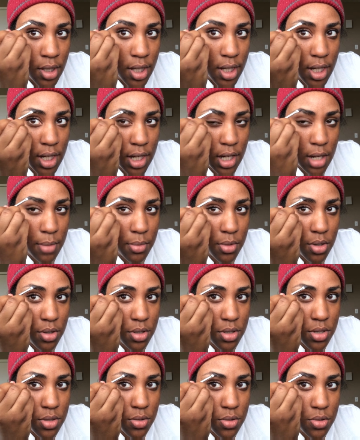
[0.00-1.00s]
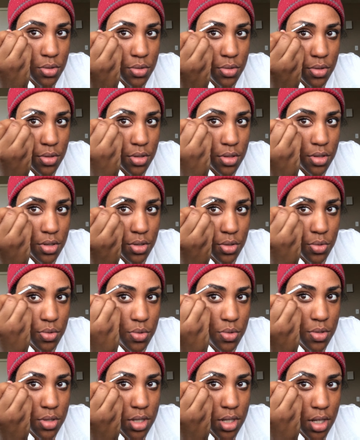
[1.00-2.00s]
and I'm going to
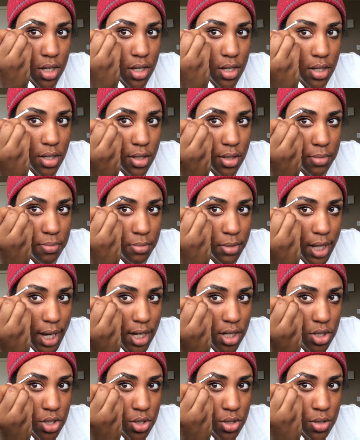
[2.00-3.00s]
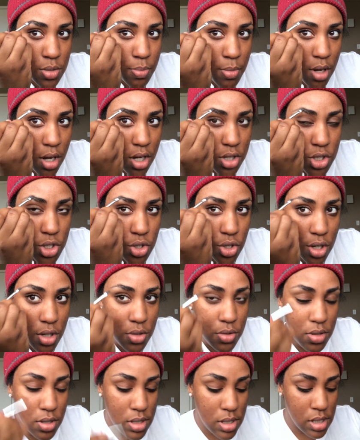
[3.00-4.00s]
use light small
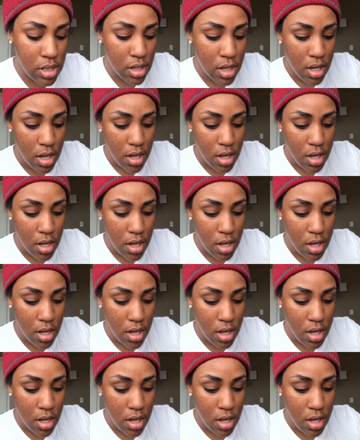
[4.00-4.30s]
strokes